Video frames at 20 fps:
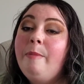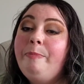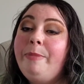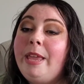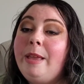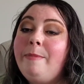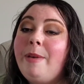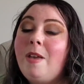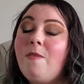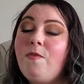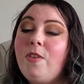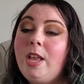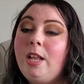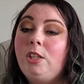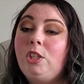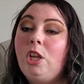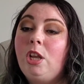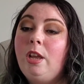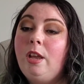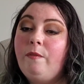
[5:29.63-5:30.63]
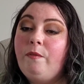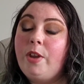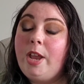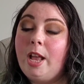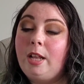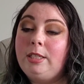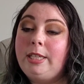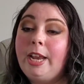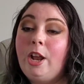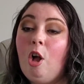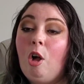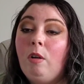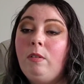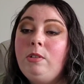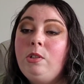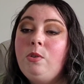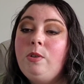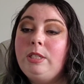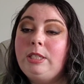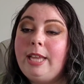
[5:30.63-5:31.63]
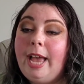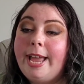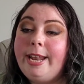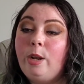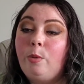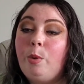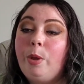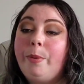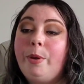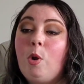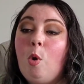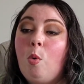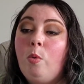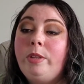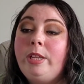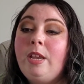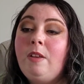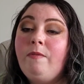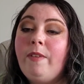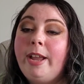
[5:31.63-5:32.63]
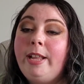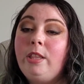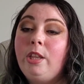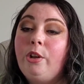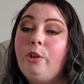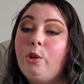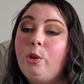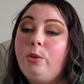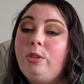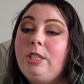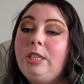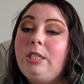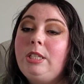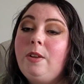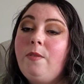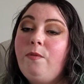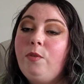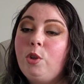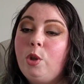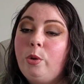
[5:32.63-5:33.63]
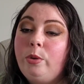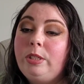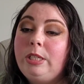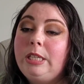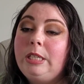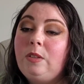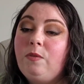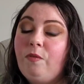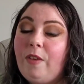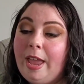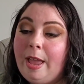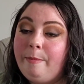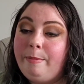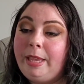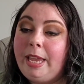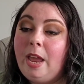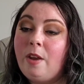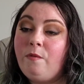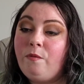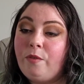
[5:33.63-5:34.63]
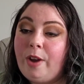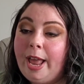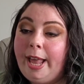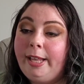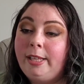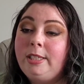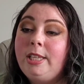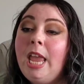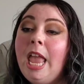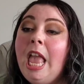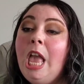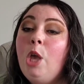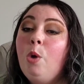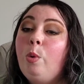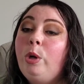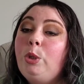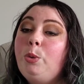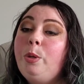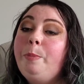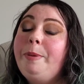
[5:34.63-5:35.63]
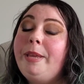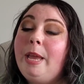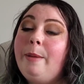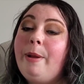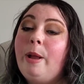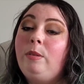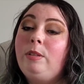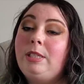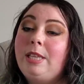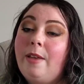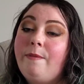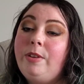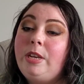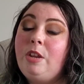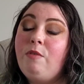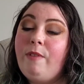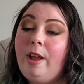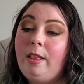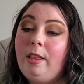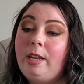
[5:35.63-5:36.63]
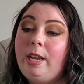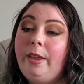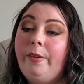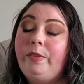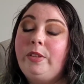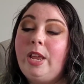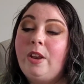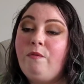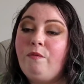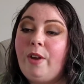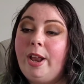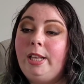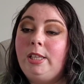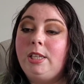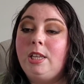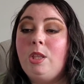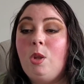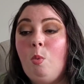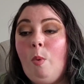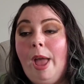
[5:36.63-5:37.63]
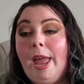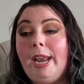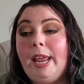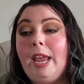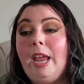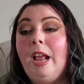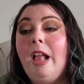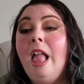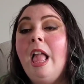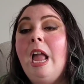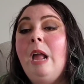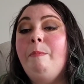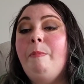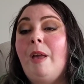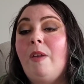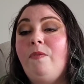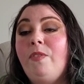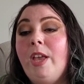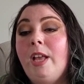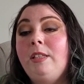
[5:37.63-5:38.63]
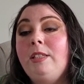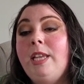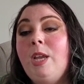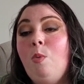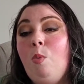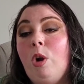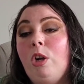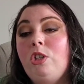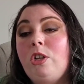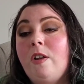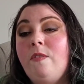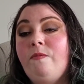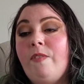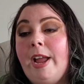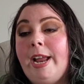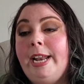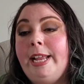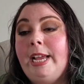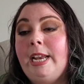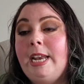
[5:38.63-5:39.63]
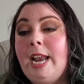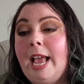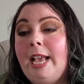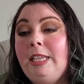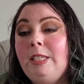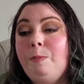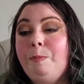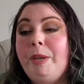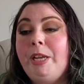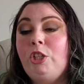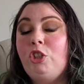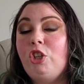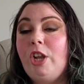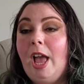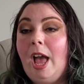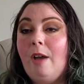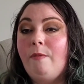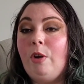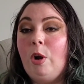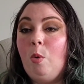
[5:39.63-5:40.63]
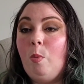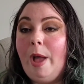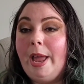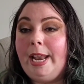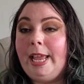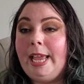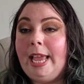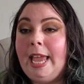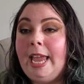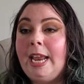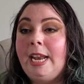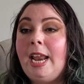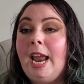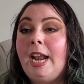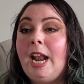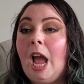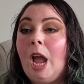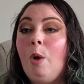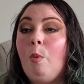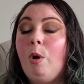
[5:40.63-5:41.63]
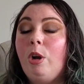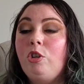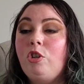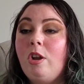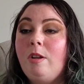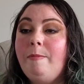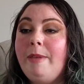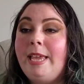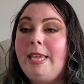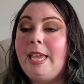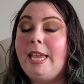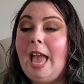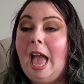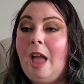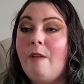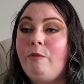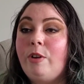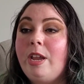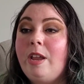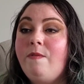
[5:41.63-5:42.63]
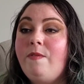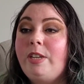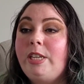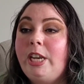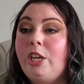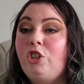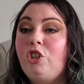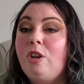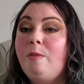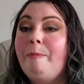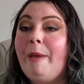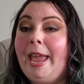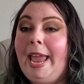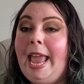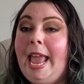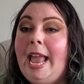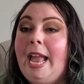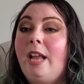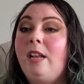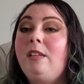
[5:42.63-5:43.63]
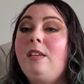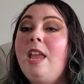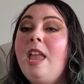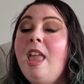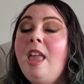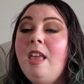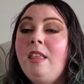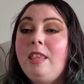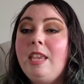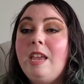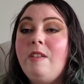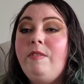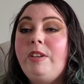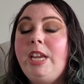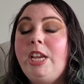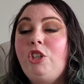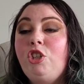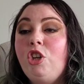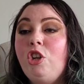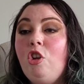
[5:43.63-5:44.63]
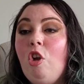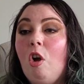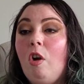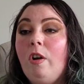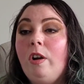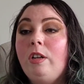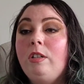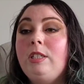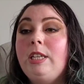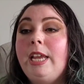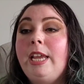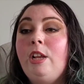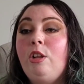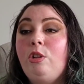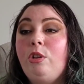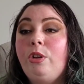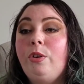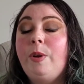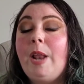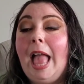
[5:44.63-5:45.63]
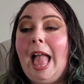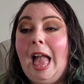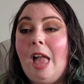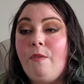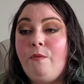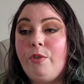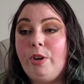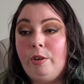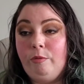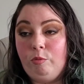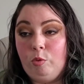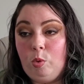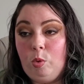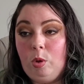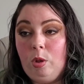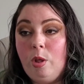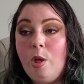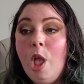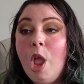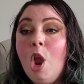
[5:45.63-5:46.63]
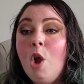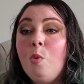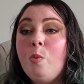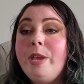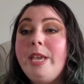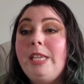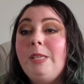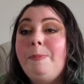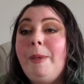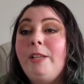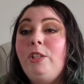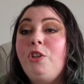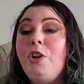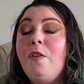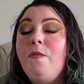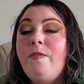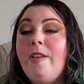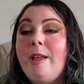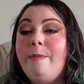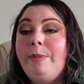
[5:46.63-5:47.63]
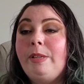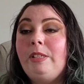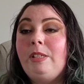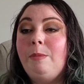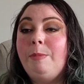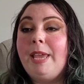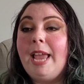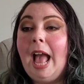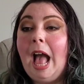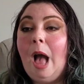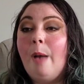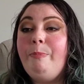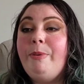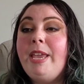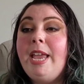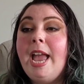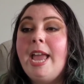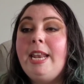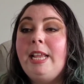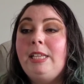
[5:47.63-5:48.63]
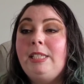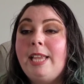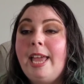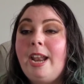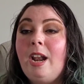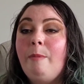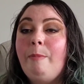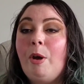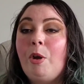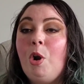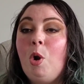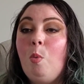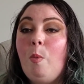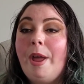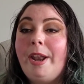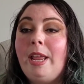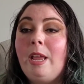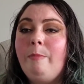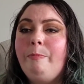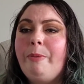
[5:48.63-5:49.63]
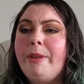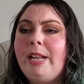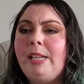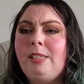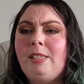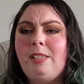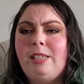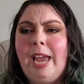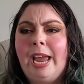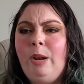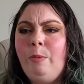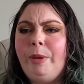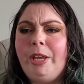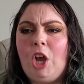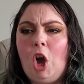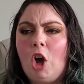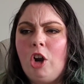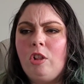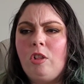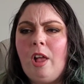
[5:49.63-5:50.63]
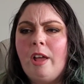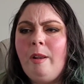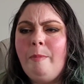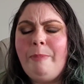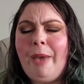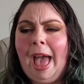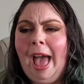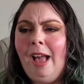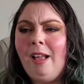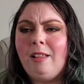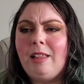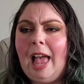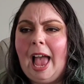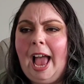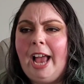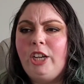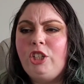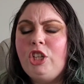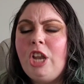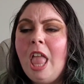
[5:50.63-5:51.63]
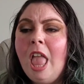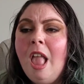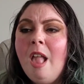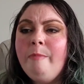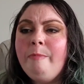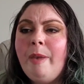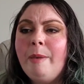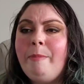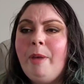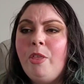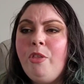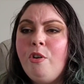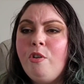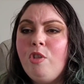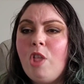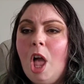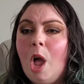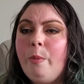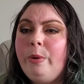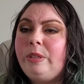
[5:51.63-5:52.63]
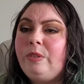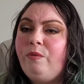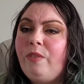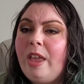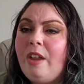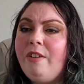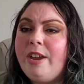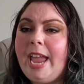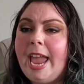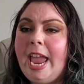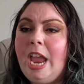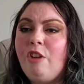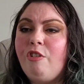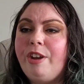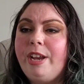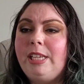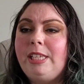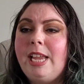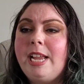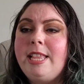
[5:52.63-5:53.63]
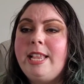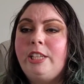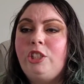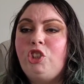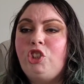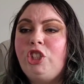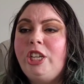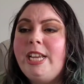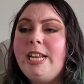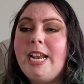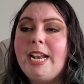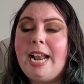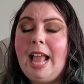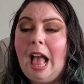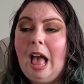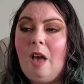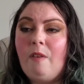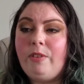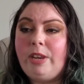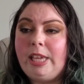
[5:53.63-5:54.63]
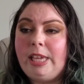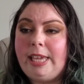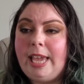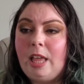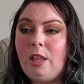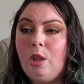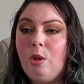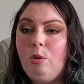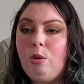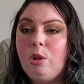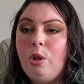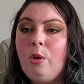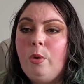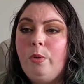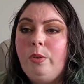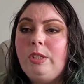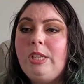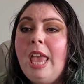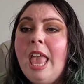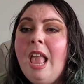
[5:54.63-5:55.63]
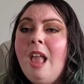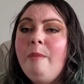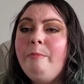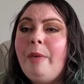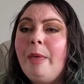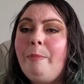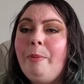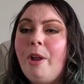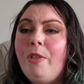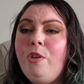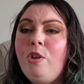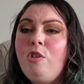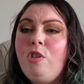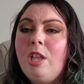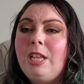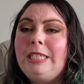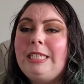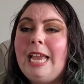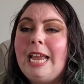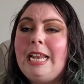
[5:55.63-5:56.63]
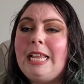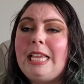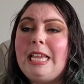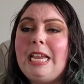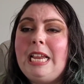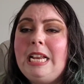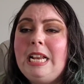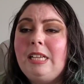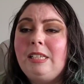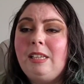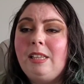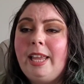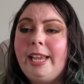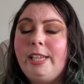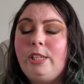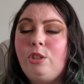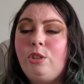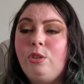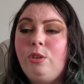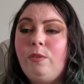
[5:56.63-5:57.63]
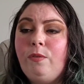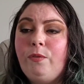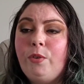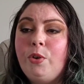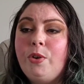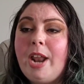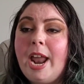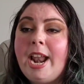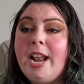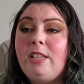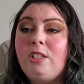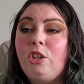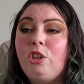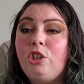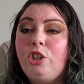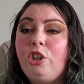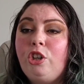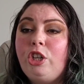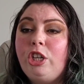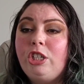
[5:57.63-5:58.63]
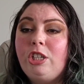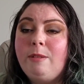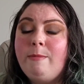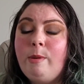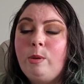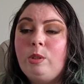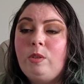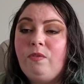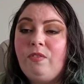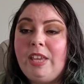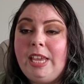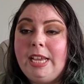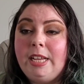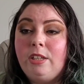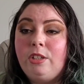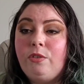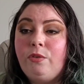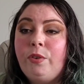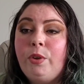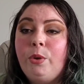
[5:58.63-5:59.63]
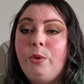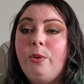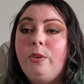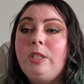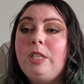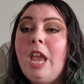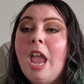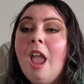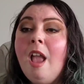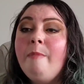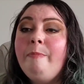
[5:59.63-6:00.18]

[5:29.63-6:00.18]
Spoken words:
Me and my fiance also decided we would only invite the closest of closest family and friends, which would be about 70 relatives and friends in the wedding. My fiance worked on finding a nice beach to have our wedding in, and I worked on making every invitation by hand. The invitation cards include every rule. We expected our families to be happy and excited about our wedding, but instead we got a lot of backlash. My mother-in-law was very angry, saying that she didn't have any yellow clothes. My brother-in-law said he doesn't like seafood and is allergic to most vegan foods.